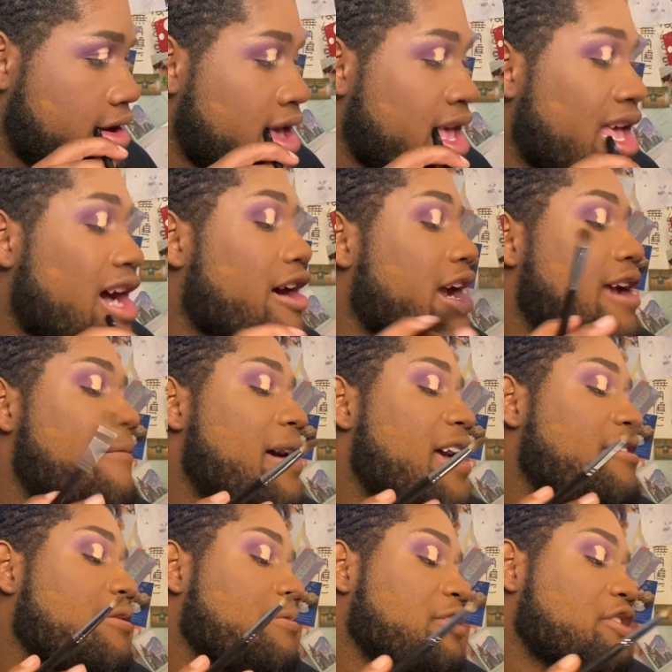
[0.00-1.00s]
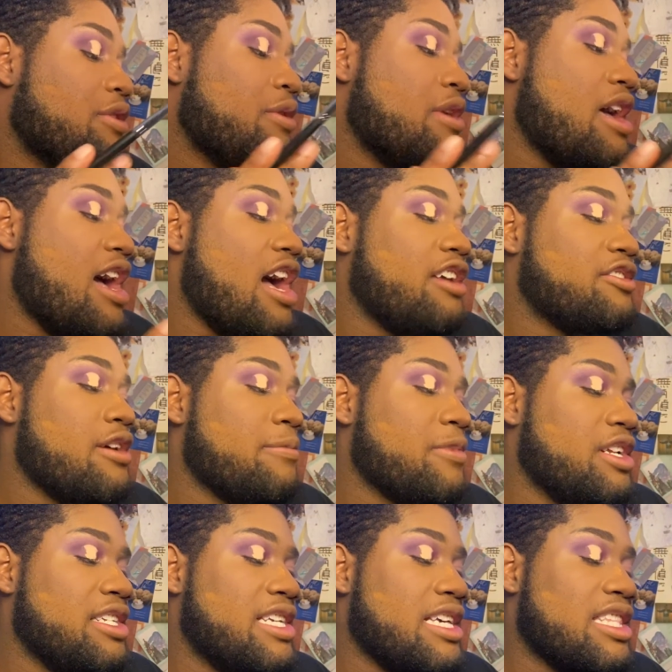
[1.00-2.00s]
Alright, I know what I'm gonna do. So
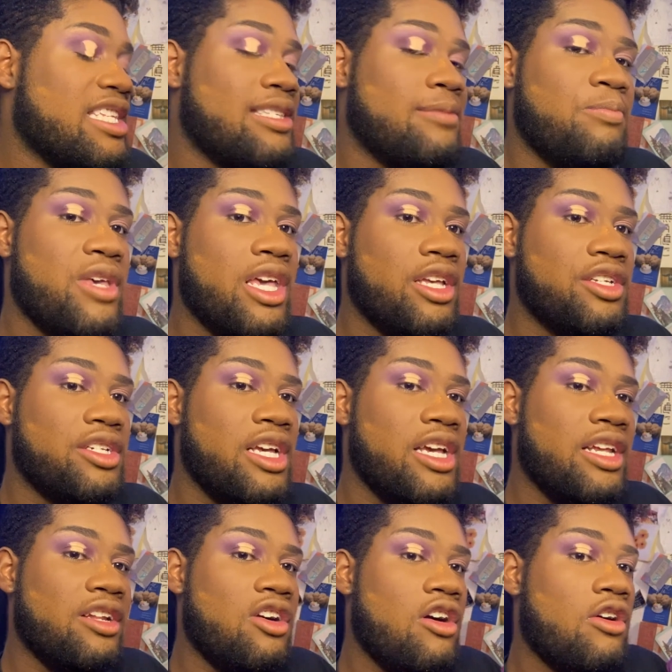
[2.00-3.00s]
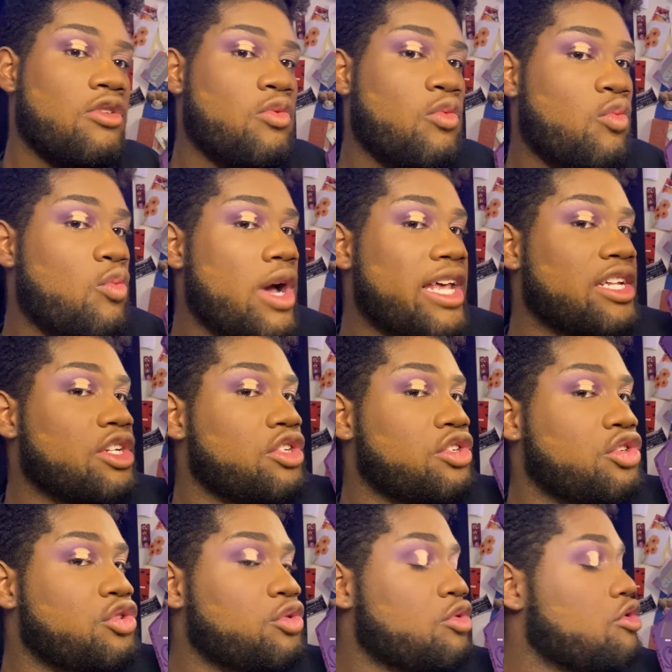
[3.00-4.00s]
I'm gonna take this pink shade called Wet
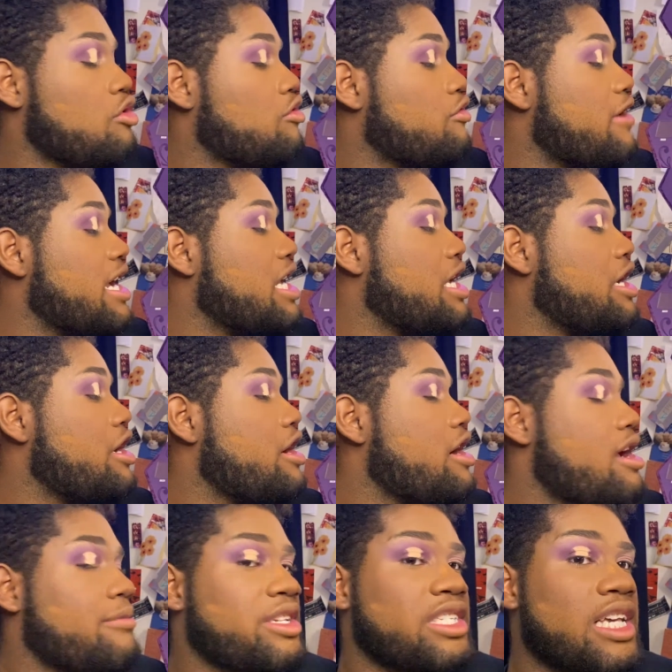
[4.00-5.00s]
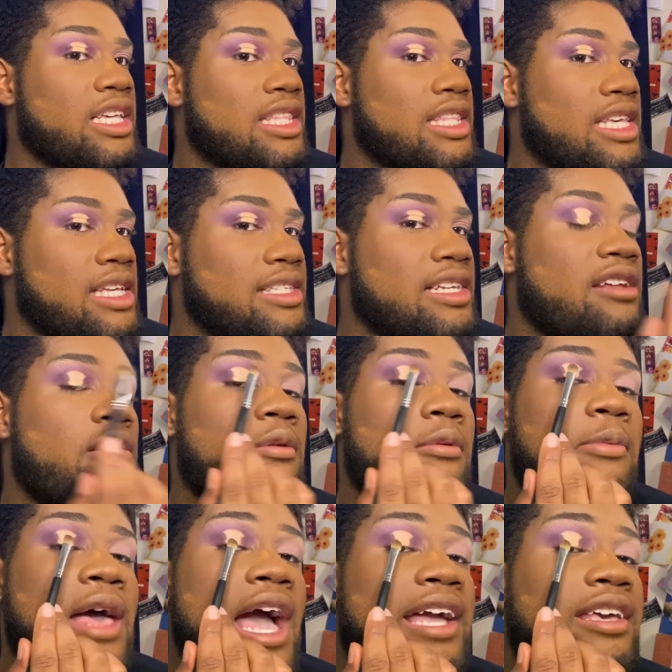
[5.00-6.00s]
Jewel right here. I'm gonna take this and
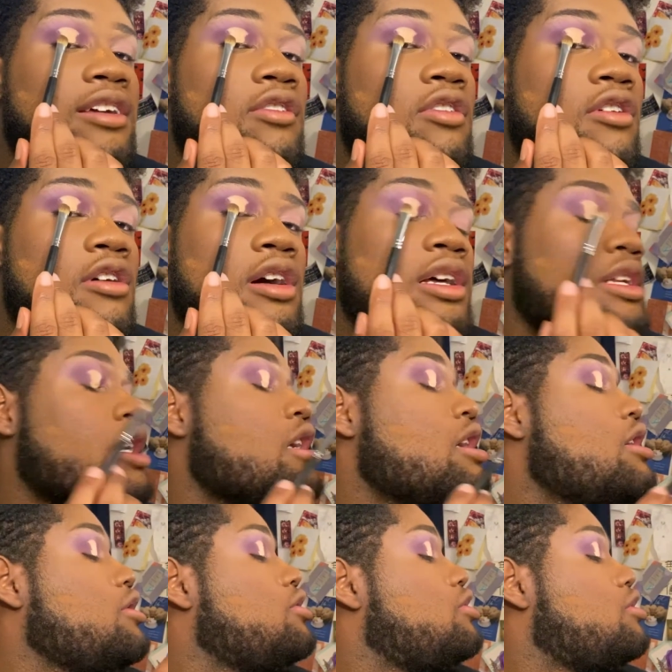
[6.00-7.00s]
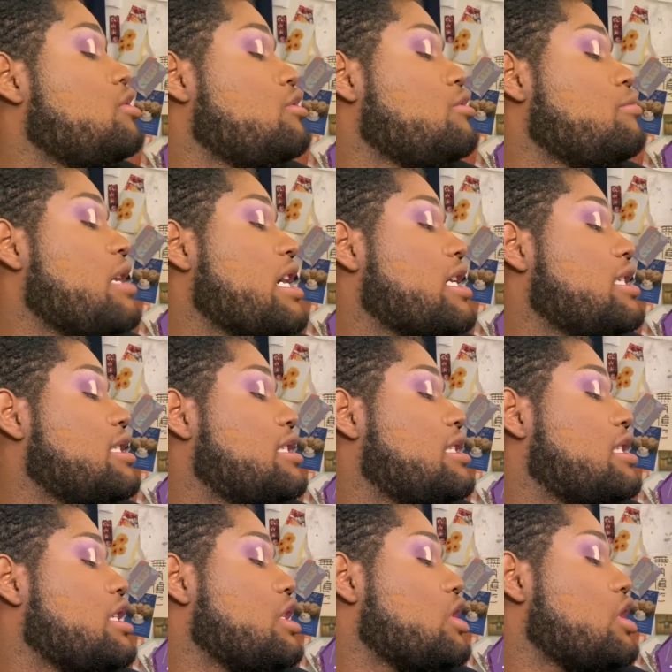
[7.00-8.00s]
I'm gonna pack it on to my
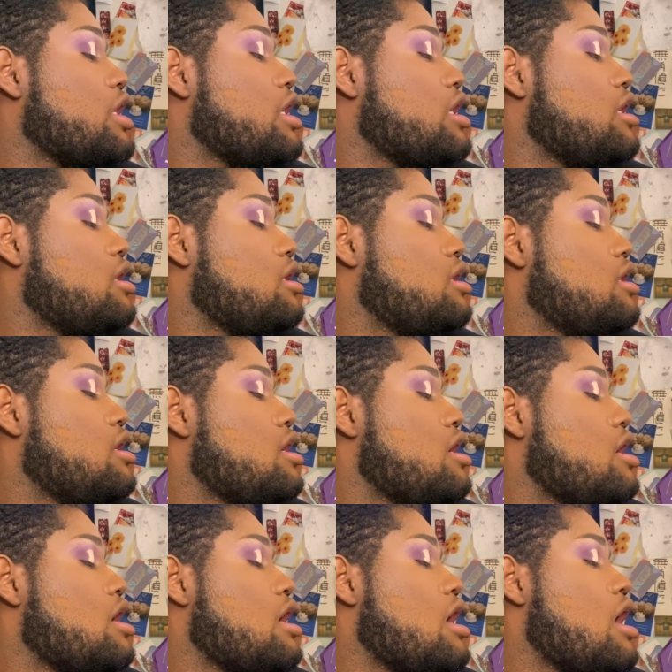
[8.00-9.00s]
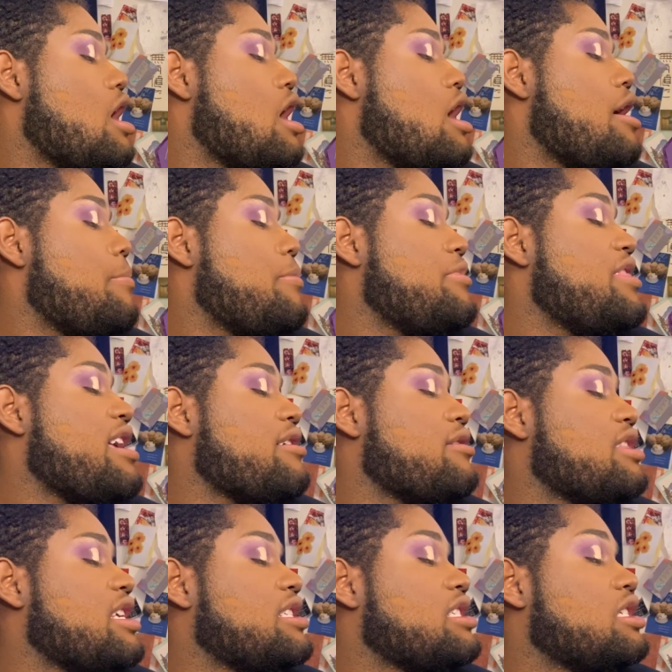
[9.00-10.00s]
concealer.
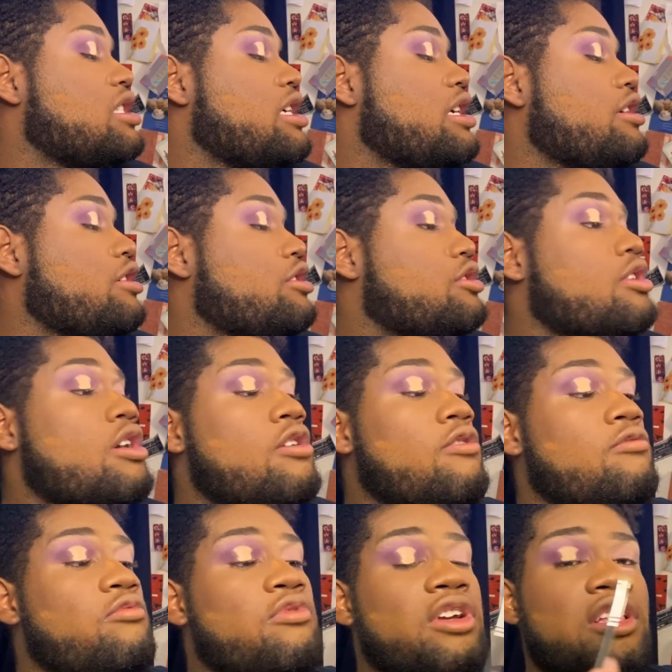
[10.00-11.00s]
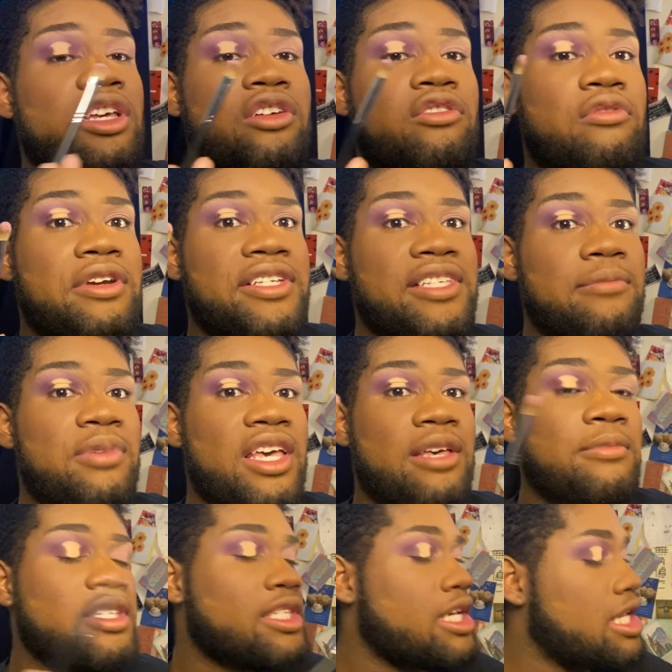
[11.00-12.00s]
Now these glitters are really crazy
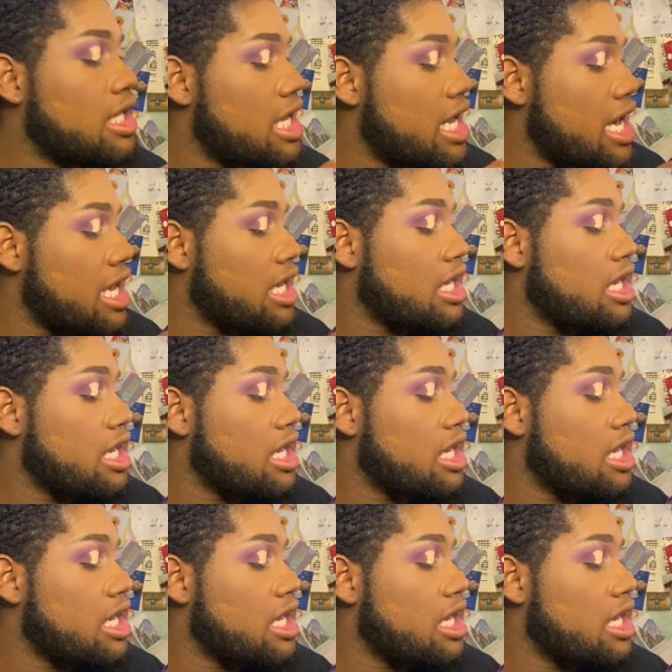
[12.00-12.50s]
pigmented, like